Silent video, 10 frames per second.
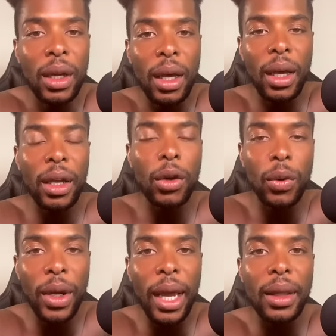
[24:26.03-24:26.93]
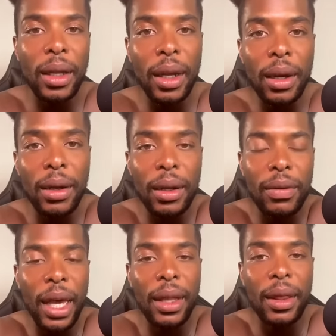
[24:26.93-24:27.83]
and create the narrative
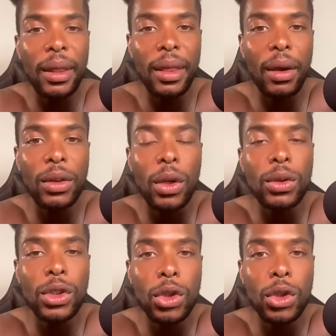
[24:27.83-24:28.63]
that th those